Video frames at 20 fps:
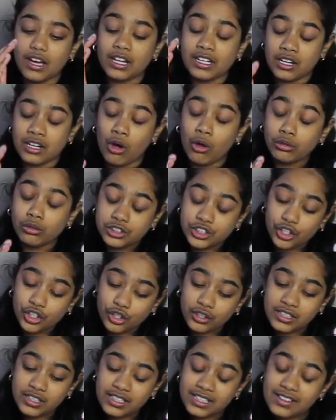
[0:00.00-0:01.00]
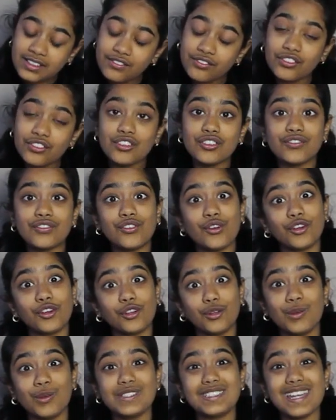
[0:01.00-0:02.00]
an alternative for
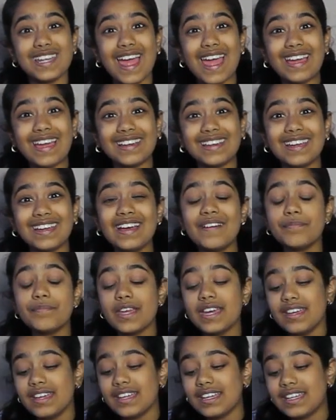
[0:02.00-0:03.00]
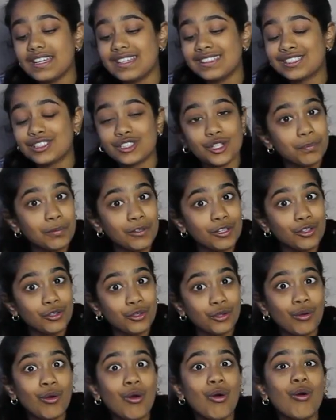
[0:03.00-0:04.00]
glue tack is super
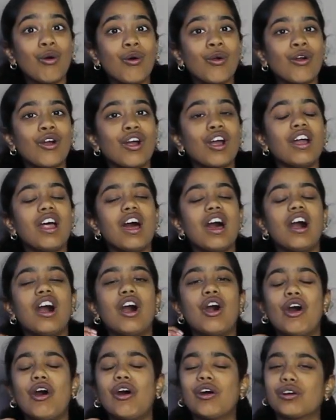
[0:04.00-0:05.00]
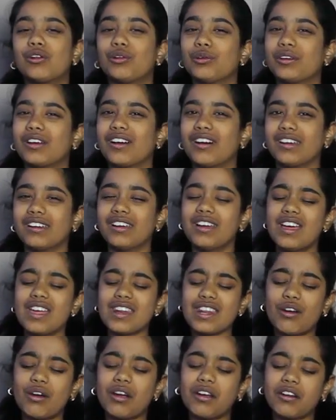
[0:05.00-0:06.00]
glue or a hot glue gun.
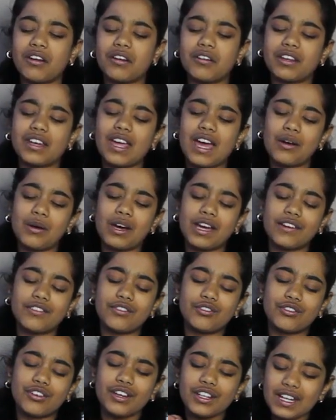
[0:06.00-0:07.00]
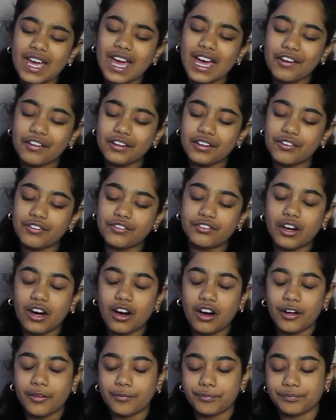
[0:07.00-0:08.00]
Now, I, now I've run out of
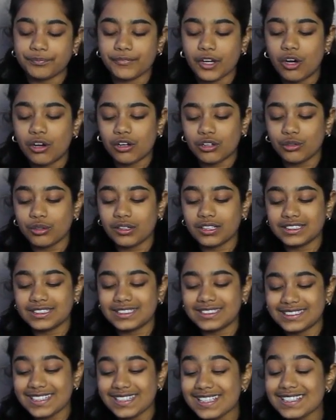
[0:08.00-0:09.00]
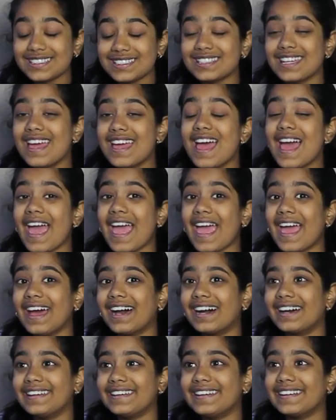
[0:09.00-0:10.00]
um, hot glue gun sticks
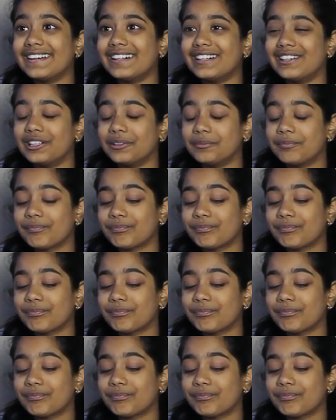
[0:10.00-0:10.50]
and uh,